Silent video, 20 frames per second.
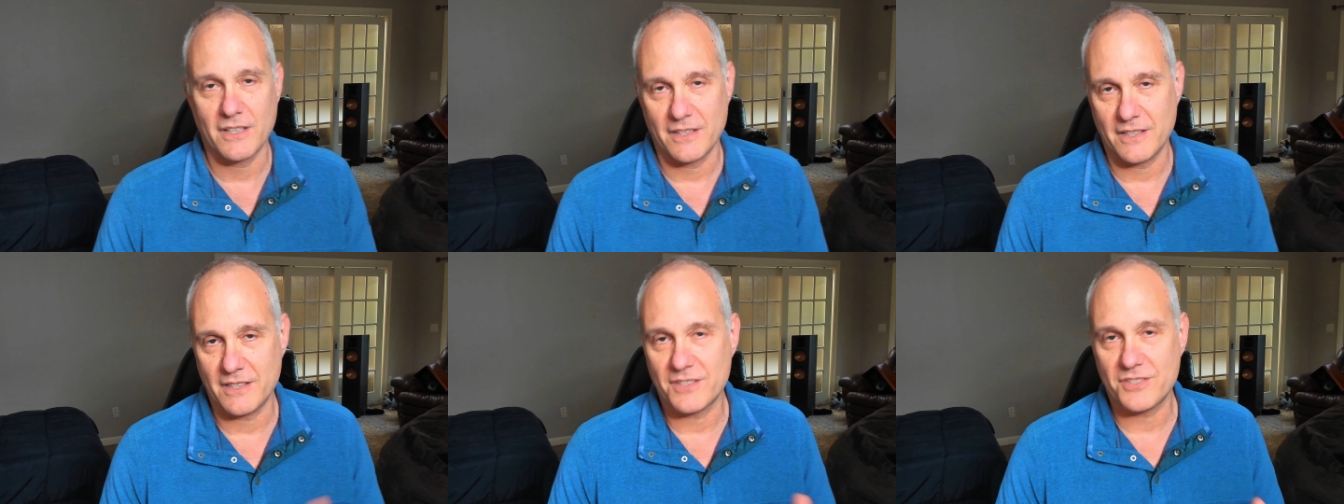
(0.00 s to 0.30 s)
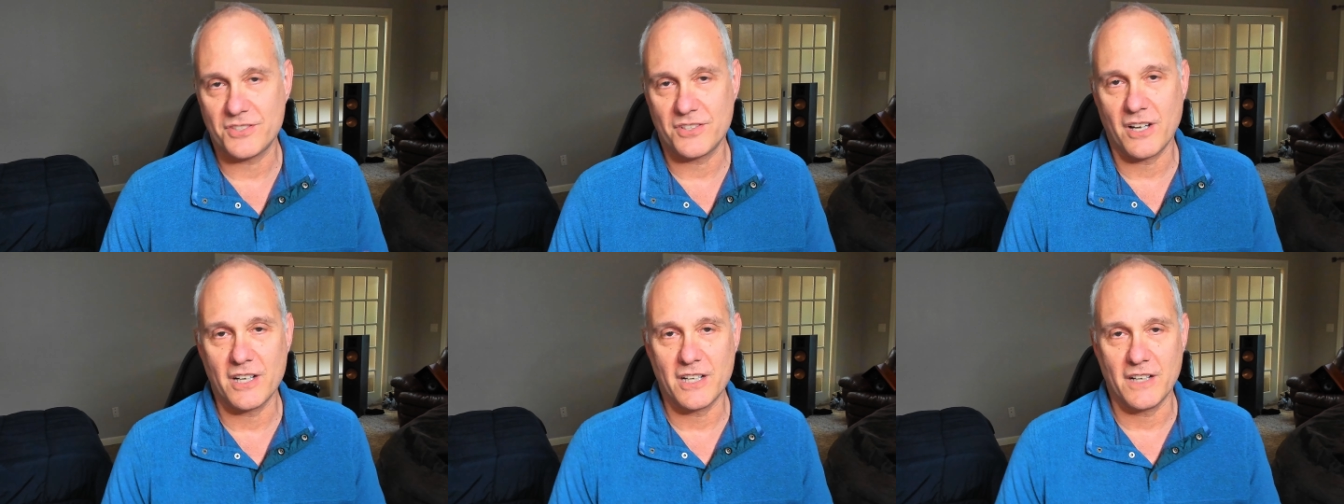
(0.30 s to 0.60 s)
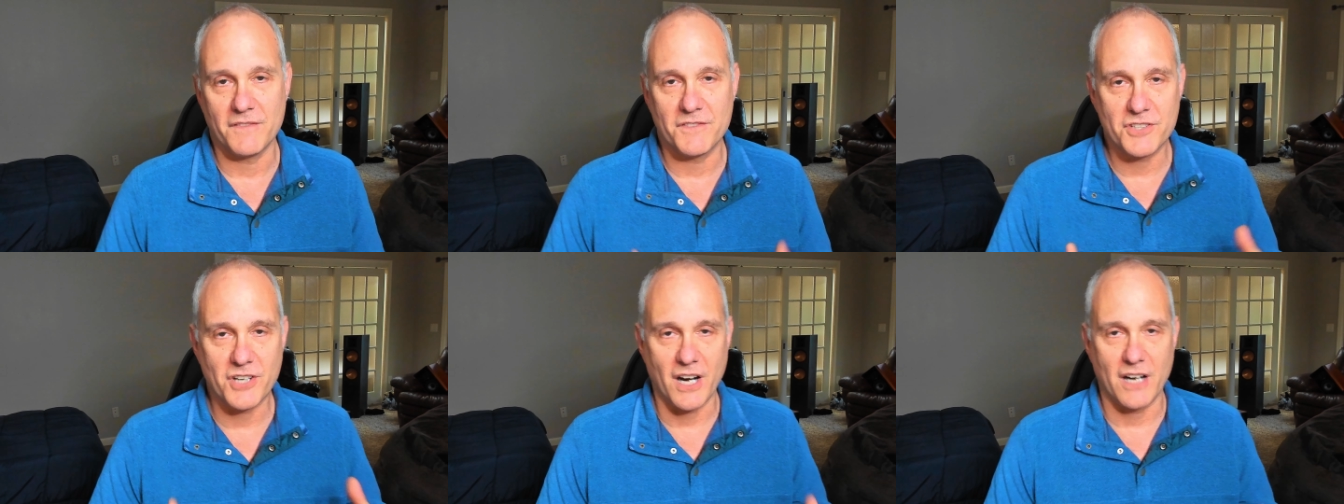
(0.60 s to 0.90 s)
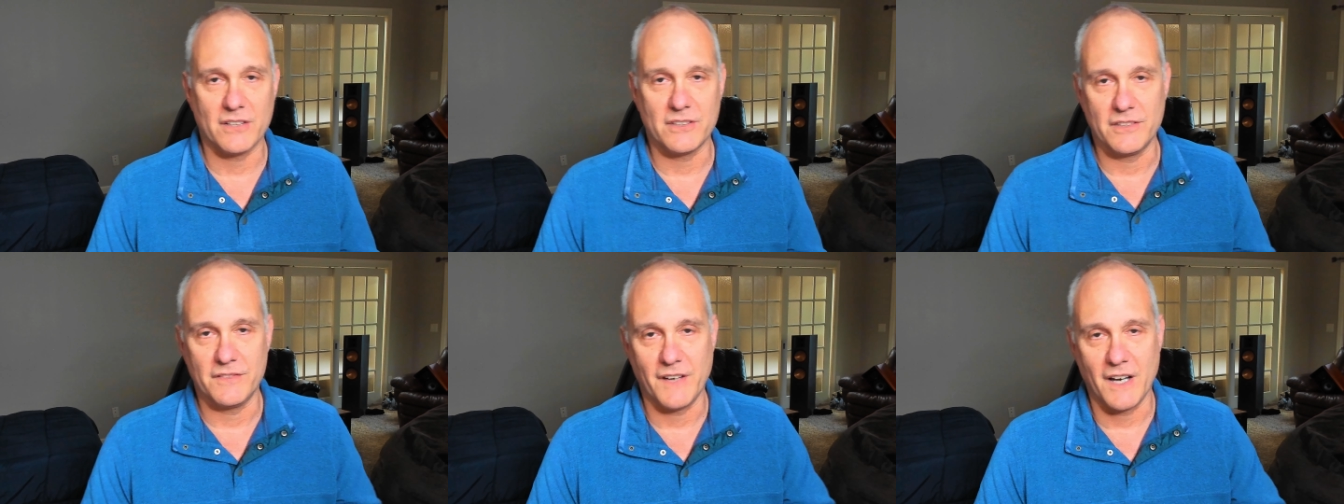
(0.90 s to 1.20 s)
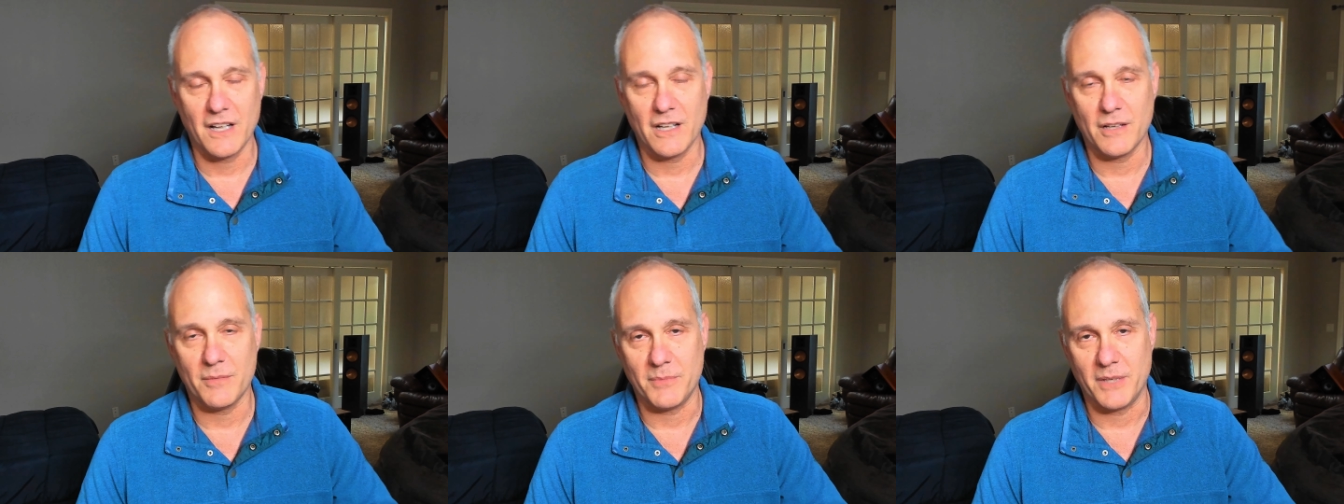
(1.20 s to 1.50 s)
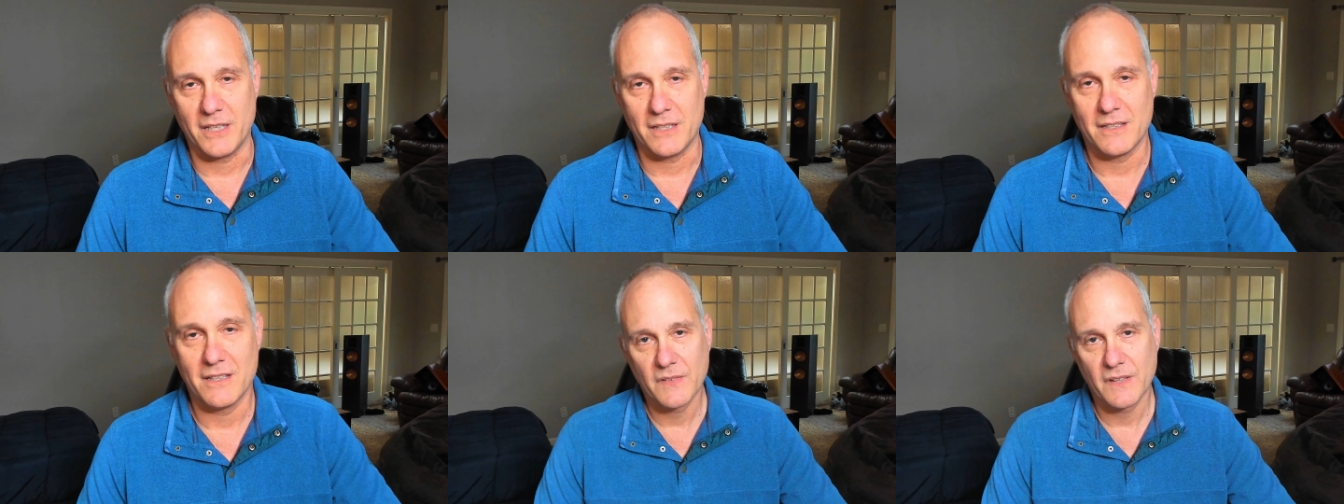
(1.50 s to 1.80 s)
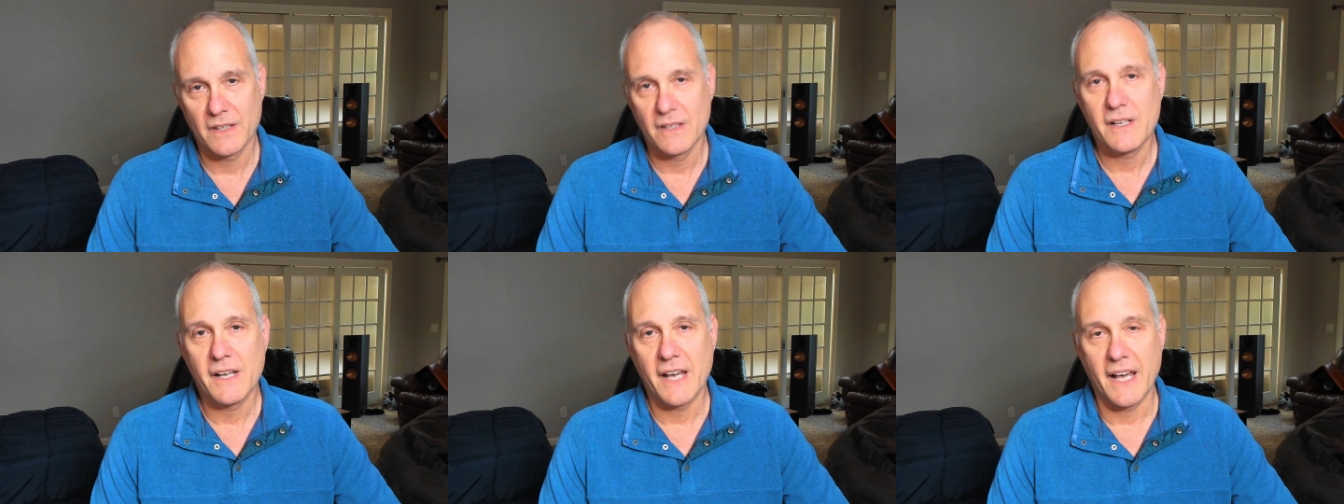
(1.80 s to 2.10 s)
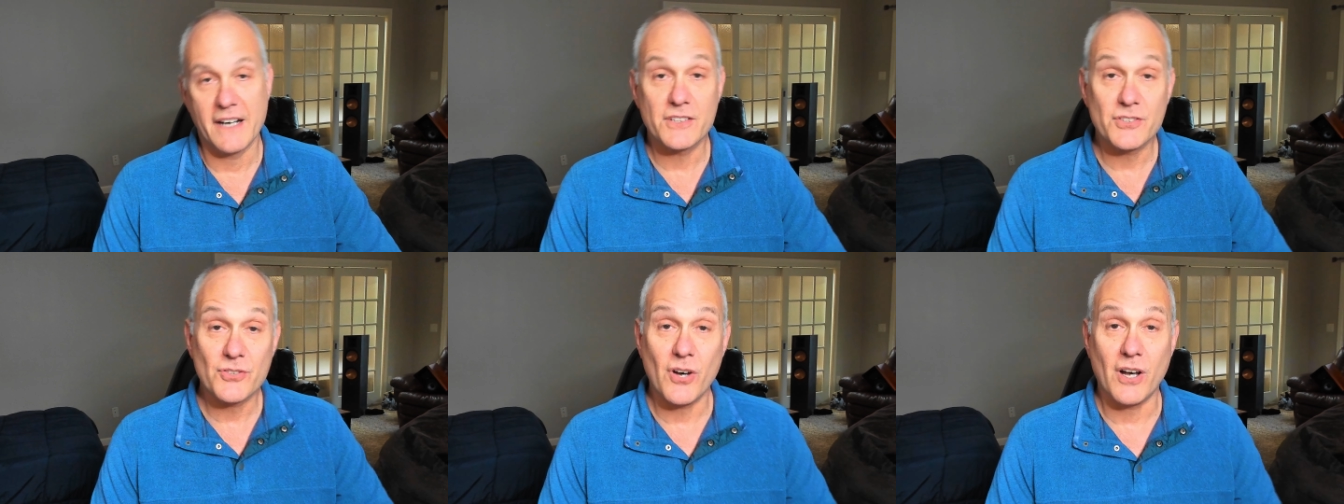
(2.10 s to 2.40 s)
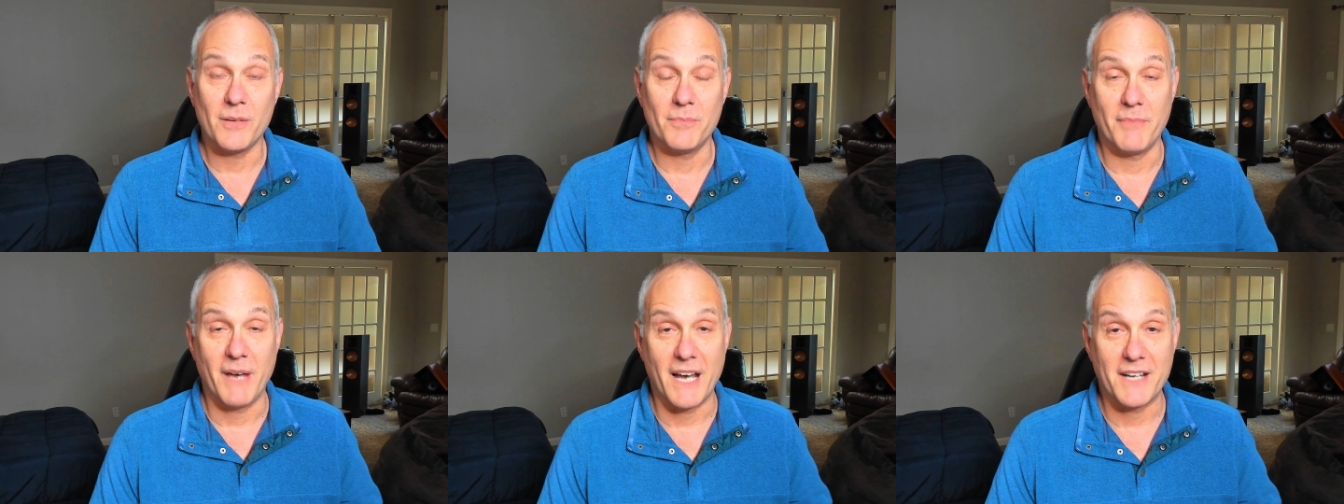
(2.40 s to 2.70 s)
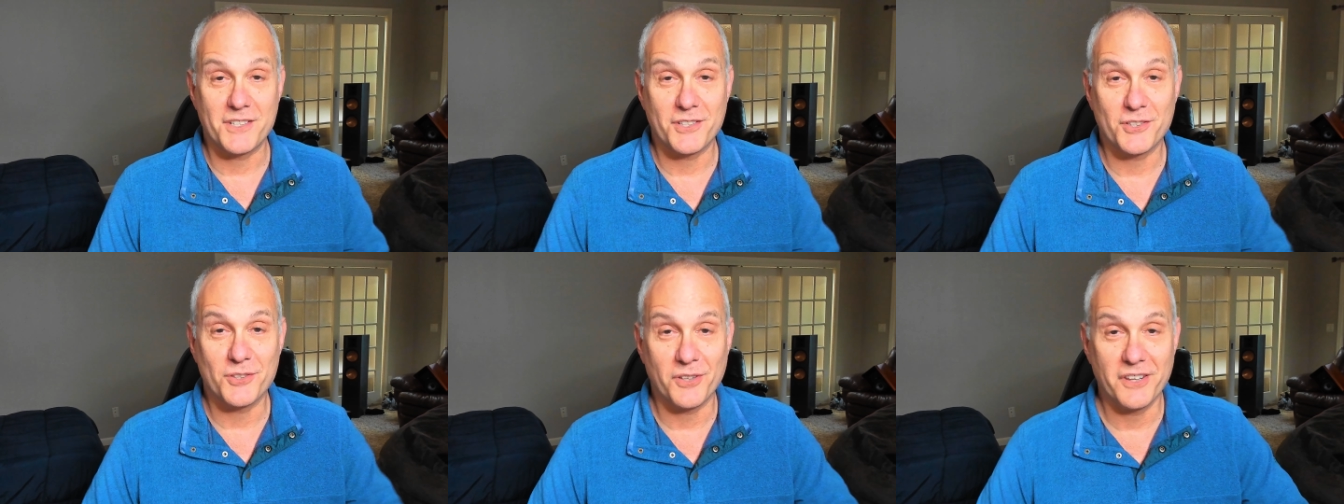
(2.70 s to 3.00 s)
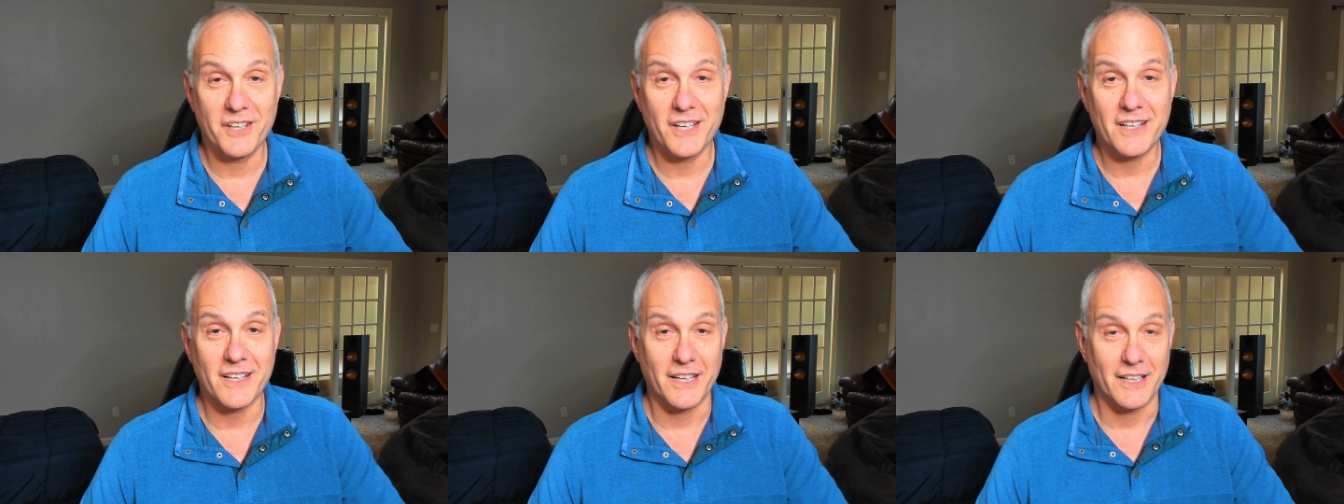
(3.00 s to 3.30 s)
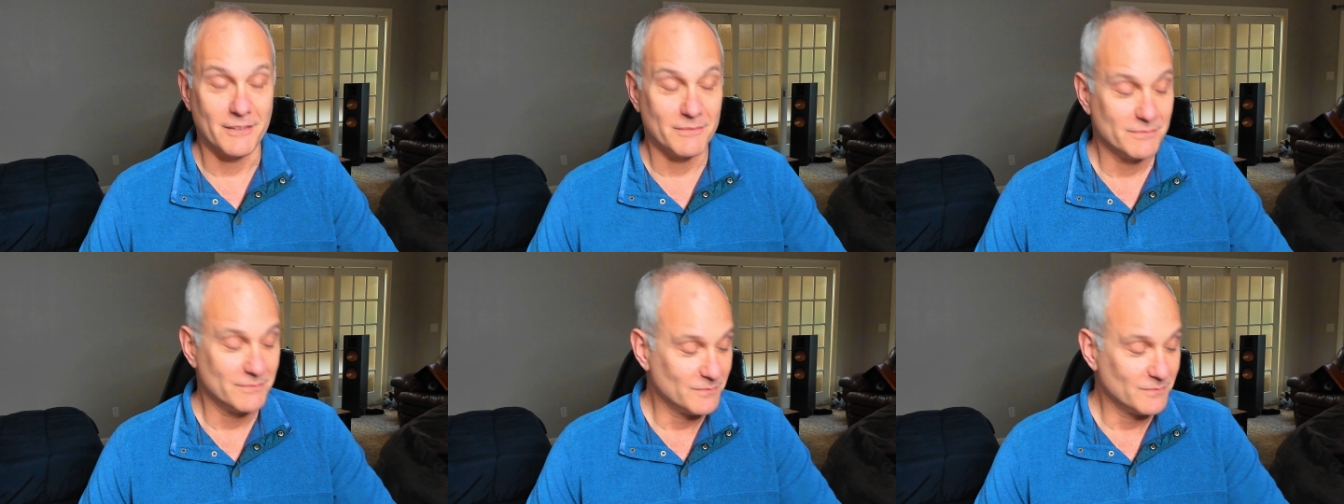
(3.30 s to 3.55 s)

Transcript: the study of child development, and it's called magical thinking